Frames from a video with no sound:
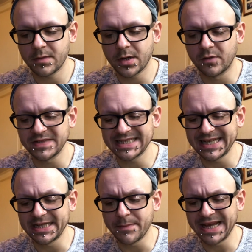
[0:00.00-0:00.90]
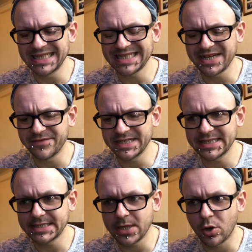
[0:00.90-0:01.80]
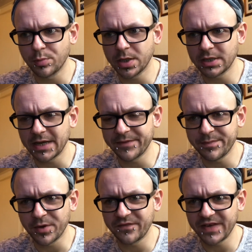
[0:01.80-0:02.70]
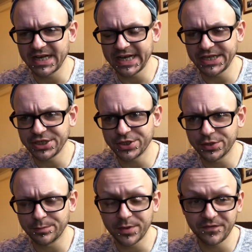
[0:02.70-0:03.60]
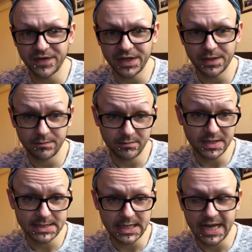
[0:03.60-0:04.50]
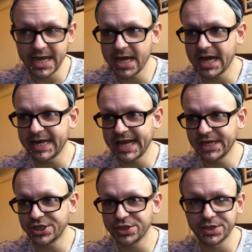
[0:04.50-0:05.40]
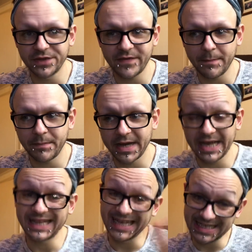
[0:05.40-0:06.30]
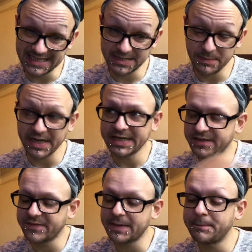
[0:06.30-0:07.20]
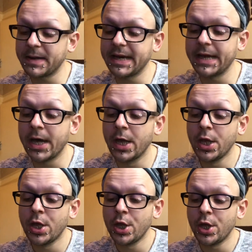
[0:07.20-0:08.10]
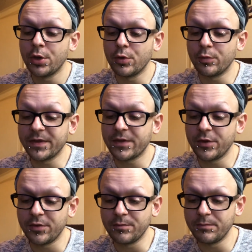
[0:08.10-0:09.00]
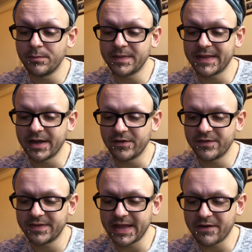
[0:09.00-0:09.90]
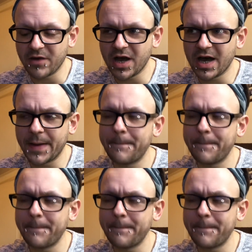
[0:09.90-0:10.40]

Obviously in the main series there's the whole plotline with Buffy and Angel, Buffy the Slayer and Angel the vampire, and later Spike the vampire, with whom there are